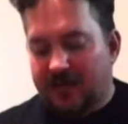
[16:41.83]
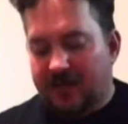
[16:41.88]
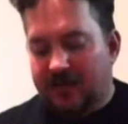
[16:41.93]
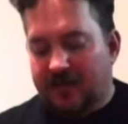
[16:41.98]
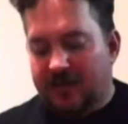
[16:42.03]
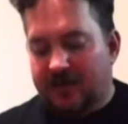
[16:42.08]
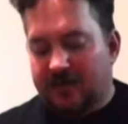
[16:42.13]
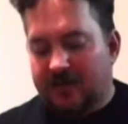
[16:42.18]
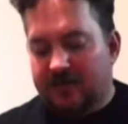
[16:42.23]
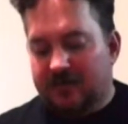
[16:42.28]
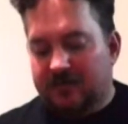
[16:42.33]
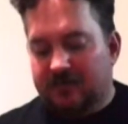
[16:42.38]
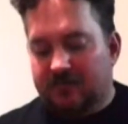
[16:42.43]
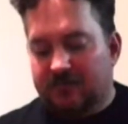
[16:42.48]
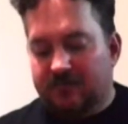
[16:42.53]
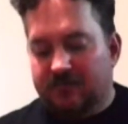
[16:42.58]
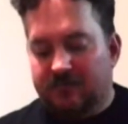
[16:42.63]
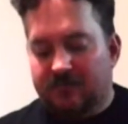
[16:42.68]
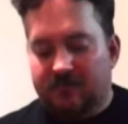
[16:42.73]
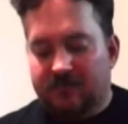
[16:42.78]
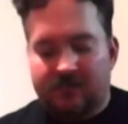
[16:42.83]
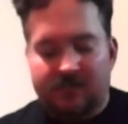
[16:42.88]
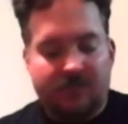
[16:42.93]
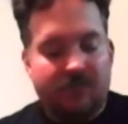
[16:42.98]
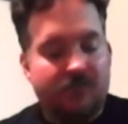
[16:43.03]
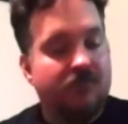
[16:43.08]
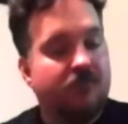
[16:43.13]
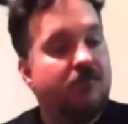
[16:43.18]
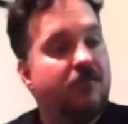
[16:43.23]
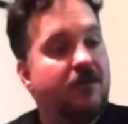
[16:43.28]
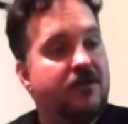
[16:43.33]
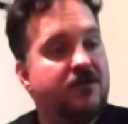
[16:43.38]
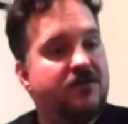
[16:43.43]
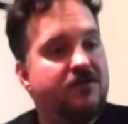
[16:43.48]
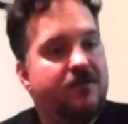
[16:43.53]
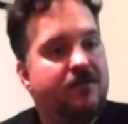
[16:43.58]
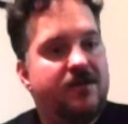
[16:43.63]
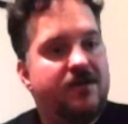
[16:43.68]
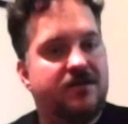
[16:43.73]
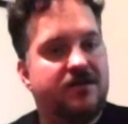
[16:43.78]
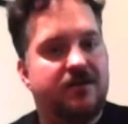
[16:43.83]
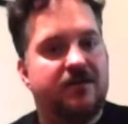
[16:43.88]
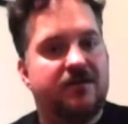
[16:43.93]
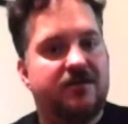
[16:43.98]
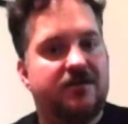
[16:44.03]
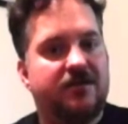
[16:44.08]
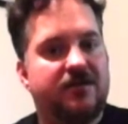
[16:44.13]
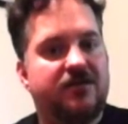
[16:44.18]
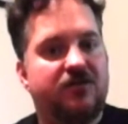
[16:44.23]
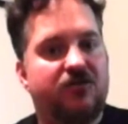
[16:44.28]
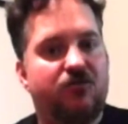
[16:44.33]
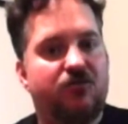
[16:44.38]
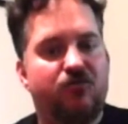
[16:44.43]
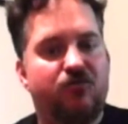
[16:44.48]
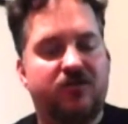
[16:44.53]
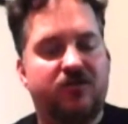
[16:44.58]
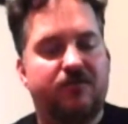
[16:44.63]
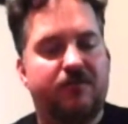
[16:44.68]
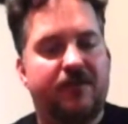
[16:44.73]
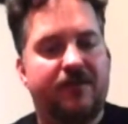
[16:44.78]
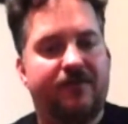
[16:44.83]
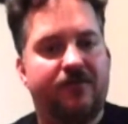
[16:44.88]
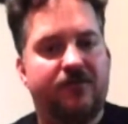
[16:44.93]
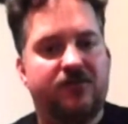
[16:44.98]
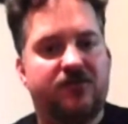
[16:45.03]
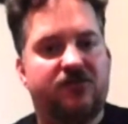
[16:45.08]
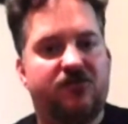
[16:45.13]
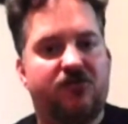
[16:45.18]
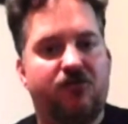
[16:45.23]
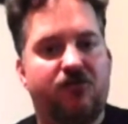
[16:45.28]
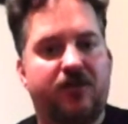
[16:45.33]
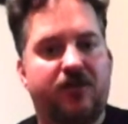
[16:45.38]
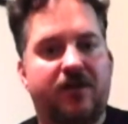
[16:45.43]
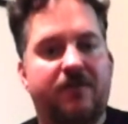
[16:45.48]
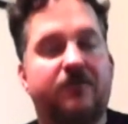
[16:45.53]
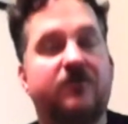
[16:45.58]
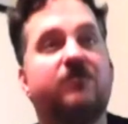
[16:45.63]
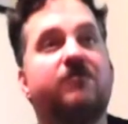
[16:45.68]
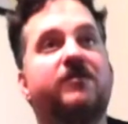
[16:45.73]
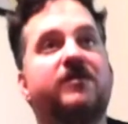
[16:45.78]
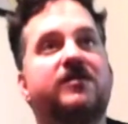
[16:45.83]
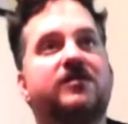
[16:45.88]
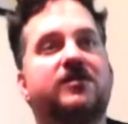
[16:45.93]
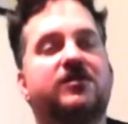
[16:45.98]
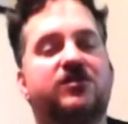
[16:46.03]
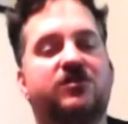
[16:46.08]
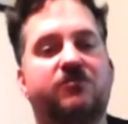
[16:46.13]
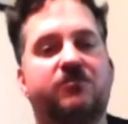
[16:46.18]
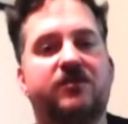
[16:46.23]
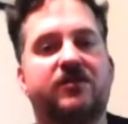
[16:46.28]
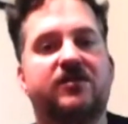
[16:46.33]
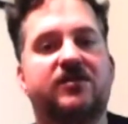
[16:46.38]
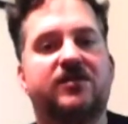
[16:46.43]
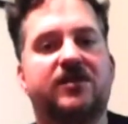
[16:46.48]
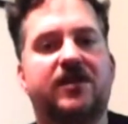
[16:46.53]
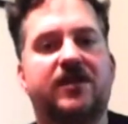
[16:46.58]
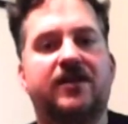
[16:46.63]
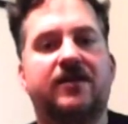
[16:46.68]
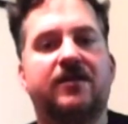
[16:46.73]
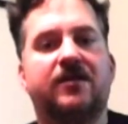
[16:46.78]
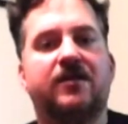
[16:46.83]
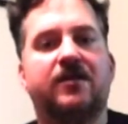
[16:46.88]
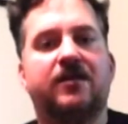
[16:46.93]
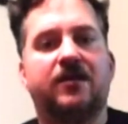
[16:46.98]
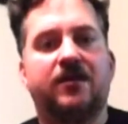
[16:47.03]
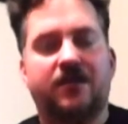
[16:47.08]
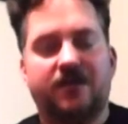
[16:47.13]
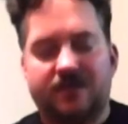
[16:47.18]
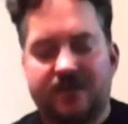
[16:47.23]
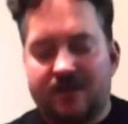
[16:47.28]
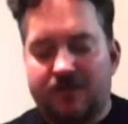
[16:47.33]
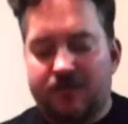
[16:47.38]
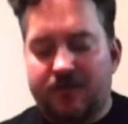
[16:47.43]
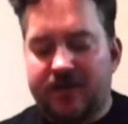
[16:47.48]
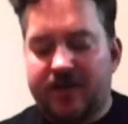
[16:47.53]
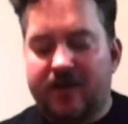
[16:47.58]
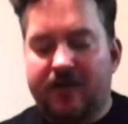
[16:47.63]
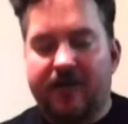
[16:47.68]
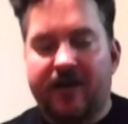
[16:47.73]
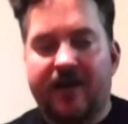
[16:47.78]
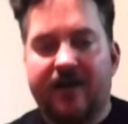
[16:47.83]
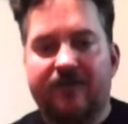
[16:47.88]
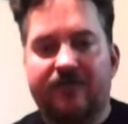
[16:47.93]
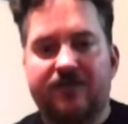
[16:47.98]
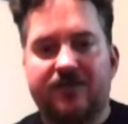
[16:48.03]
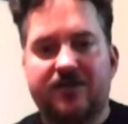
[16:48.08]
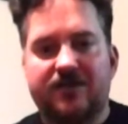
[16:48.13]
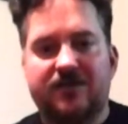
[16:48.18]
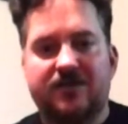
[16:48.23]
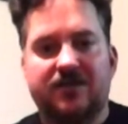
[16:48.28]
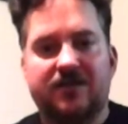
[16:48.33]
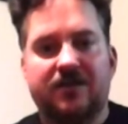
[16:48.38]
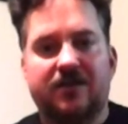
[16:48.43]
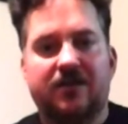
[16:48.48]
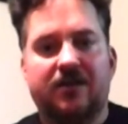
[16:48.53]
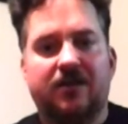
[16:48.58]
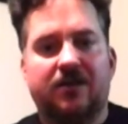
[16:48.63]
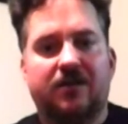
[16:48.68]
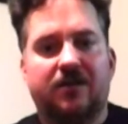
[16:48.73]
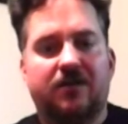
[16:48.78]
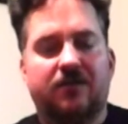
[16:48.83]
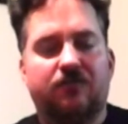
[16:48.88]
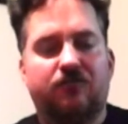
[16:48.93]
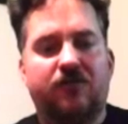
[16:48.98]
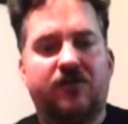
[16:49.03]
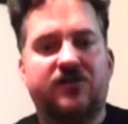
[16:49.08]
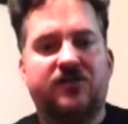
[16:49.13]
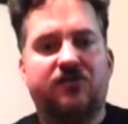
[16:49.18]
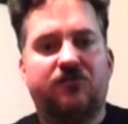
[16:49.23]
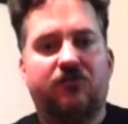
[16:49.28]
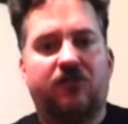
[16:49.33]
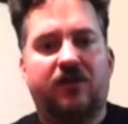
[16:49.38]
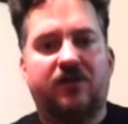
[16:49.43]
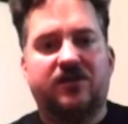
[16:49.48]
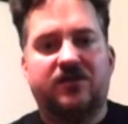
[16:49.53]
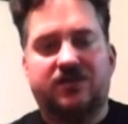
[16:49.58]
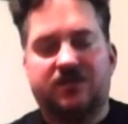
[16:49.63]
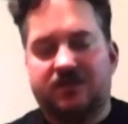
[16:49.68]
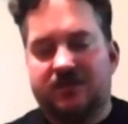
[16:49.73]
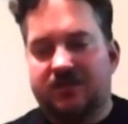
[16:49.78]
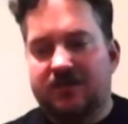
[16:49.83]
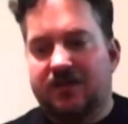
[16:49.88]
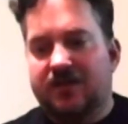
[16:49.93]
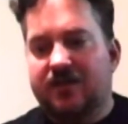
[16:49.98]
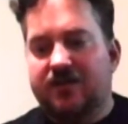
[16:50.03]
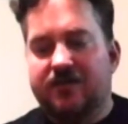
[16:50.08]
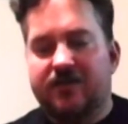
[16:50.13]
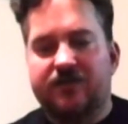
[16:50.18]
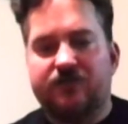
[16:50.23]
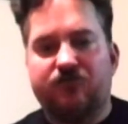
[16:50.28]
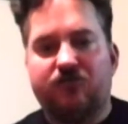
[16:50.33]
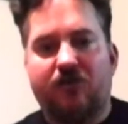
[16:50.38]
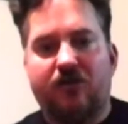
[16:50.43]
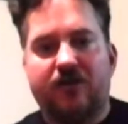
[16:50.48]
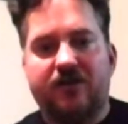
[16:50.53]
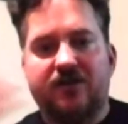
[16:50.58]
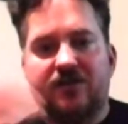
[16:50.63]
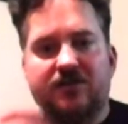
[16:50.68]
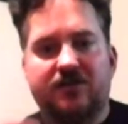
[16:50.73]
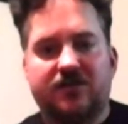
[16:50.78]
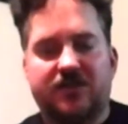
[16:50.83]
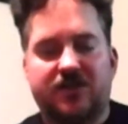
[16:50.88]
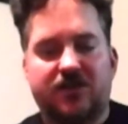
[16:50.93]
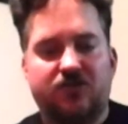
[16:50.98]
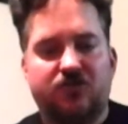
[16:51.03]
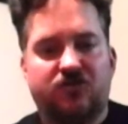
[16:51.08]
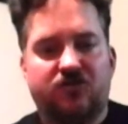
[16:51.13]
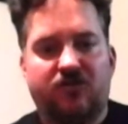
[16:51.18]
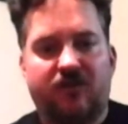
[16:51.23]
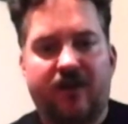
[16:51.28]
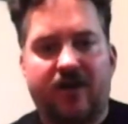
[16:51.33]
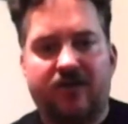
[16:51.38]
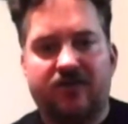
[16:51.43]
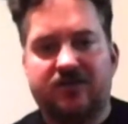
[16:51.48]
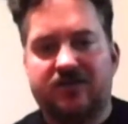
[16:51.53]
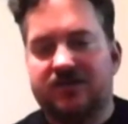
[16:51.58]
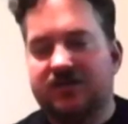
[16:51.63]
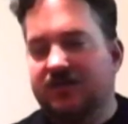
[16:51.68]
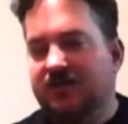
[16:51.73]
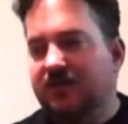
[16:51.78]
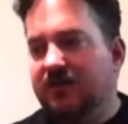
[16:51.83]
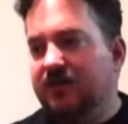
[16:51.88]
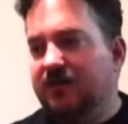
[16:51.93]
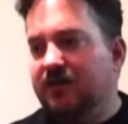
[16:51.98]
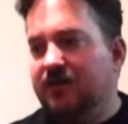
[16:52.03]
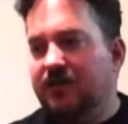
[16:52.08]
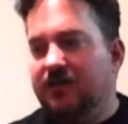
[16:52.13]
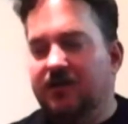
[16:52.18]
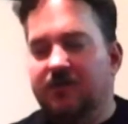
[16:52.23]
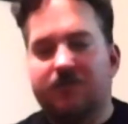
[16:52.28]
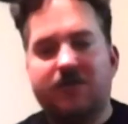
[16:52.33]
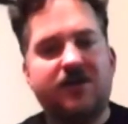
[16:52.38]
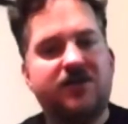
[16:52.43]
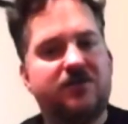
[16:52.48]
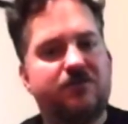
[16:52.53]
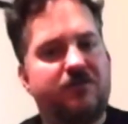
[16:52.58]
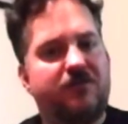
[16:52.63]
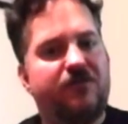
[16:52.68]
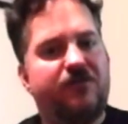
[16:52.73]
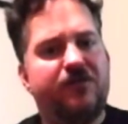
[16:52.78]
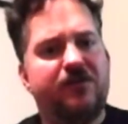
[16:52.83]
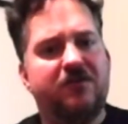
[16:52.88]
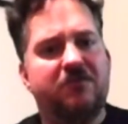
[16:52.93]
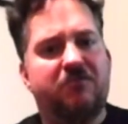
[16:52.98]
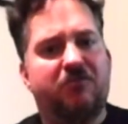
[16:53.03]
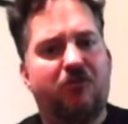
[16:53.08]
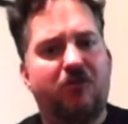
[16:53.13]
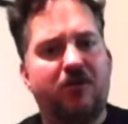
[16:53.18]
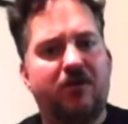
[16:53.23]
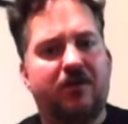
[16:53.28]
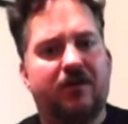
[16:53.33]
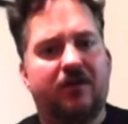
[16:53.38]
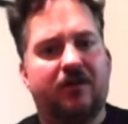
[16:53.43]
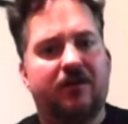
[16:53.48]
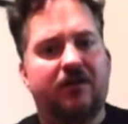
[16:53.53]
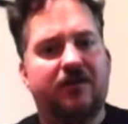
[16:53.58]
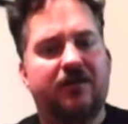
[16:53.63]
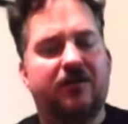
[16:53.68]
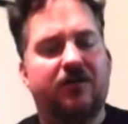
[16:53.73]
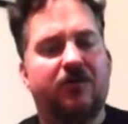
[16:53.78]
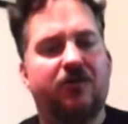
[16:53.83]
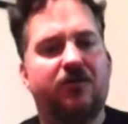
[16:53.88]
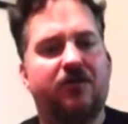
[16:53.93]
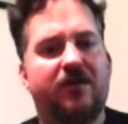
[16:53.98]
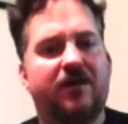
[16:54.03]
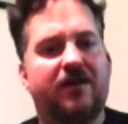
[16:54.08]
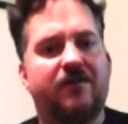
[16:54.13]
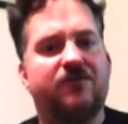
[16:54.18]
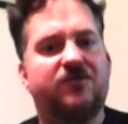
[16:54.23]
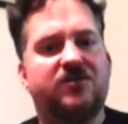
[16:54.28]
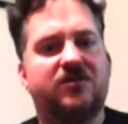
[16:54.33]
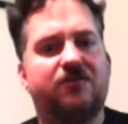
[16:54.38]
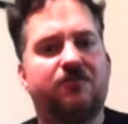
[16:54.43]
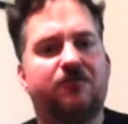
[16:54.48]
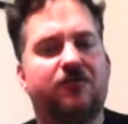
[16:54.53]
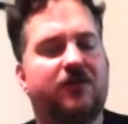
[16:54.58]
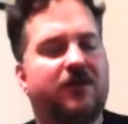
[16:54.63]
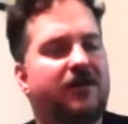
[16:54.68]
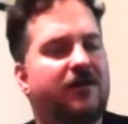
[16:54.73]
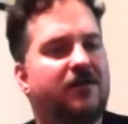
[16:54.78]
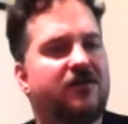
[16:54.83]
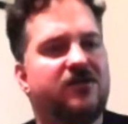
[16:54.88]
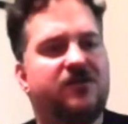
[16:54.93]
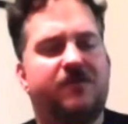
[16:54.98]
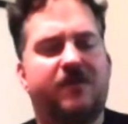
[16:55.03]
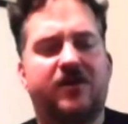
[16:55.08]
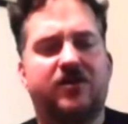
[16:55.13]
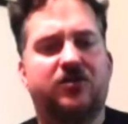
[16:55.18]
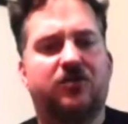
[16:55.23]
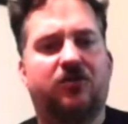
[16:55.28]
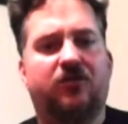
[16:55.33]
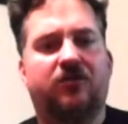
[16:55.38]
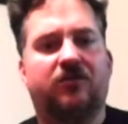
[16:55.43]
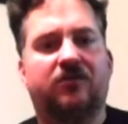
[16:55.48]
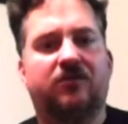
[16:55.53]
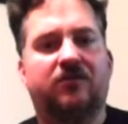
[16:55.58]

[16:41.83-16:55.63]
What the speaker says: And it's amazing. It's cool that Medford's growing up to be such a big city that we now have these restaurants that draw in such huge crowds. It makes me feel important, like I'm somewhere special.